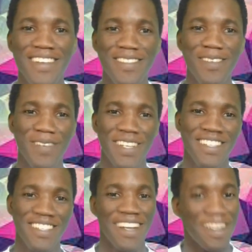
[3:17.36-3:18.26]
do with
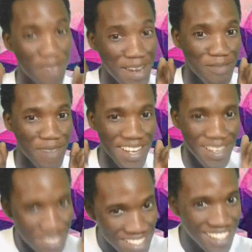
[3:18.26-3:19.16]
it. Bear in mind,
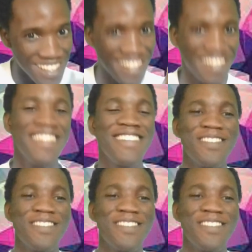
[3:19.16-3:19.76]
I'm still a learner,